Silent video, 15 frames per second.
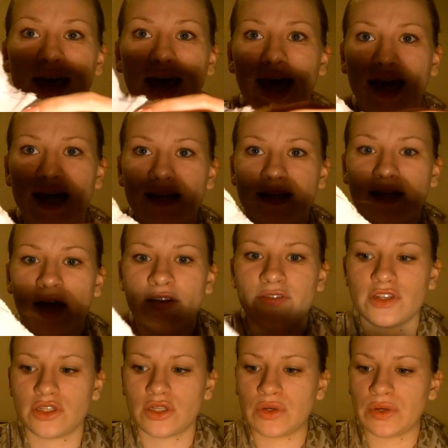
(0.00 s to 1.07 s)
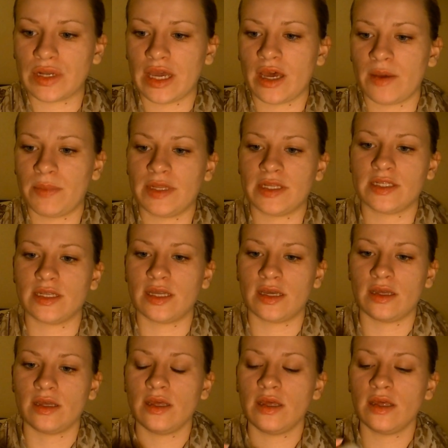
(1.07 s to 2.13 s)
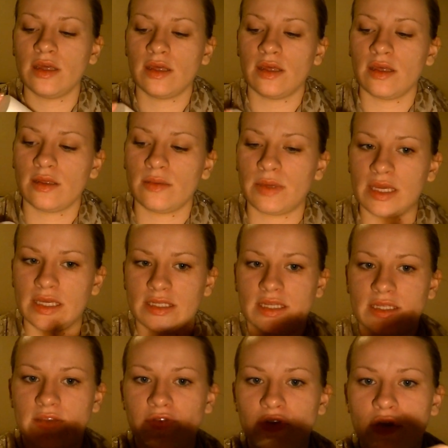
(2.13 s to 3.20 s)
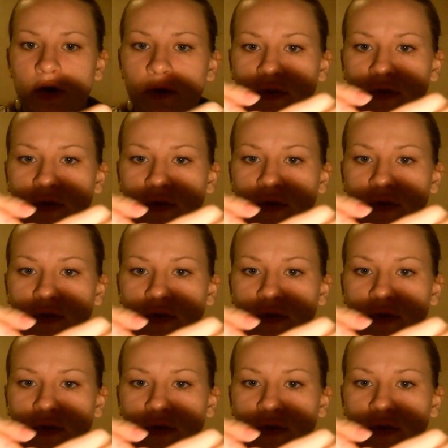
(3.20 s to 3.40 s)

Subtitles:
And I've just torn it up into pieces. If you go